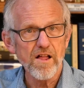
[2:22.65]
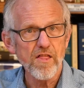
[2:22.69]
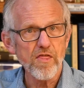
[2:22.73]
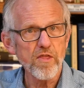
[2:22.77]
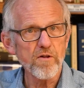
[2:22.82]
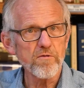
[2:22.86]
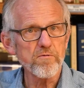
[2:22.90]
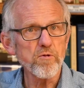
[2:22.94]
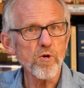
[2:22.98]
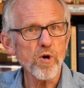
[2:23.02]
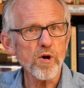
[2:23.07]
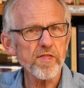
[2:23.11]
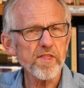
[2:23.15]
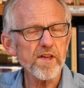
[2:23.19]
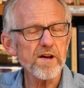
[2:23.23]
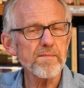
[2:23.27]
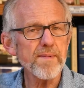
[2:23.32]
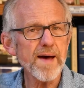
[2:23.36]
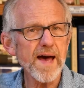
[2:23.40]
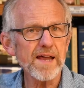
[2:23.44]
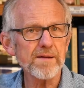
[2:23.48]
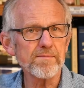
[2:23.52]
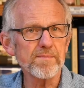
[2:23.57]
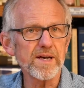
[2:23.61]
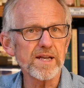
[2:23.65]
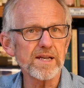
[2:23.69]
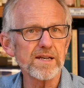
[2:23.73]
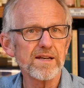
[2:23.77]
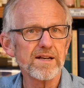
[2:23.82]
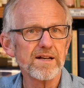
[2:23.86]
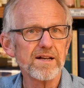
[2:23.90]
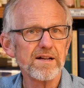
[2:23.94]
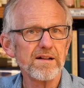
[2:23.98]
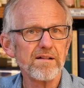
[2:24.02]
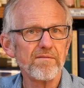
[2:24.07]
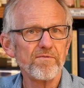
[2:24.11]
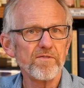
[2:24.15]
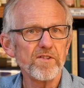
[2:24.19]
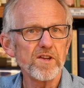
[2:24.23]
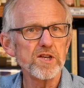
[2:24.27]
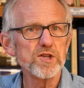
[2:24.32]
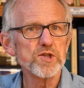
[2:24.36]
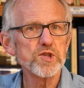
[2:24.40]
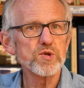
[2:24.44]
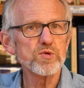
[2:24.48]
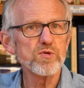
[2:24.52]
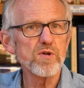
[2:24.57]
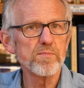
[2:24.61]
The 4th commandment
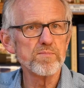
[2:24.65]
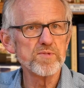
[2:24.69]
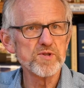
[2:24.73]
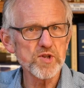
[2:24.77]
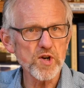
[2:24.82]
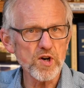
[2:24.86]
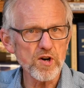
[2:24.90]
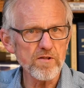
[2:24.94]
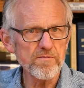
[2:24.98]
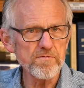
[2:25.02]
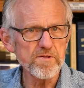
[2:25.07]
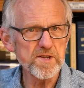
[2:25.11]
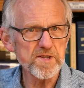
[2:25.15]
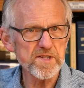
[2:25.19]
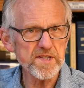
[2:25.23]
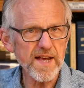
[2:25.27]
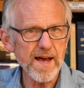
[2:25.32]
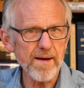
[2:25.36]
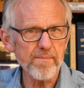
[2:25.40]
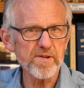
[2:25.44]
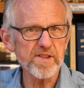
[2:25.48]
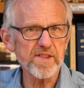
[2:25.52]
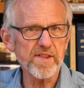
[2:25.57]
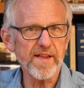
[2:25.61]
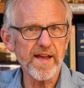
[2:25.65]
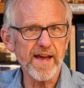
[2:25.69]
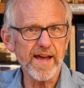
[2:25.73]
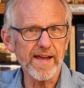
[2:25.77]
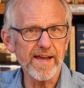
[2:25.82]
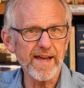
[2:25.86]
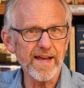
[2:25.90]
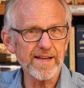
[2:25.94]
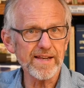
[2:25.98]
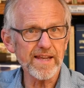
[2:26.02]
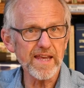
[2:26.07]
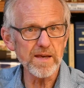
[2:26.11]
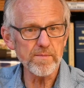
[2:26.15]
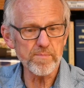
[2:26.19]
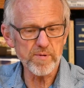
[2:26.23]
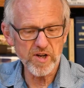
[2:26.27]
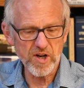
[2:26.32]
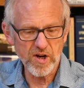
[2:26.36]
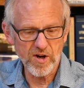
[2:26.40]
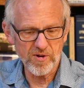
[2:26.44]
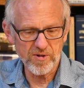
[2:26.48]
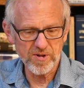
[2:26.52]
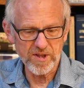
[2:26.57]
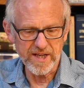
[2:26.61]
is to observe the Sabbath day and keep it
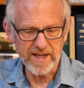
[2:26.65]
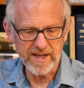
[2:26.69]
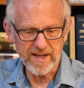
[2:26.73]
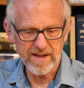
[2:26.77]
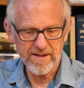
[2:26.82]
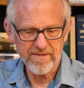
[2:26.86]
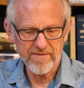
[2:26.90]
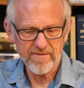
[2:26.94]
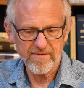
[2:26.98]
holy.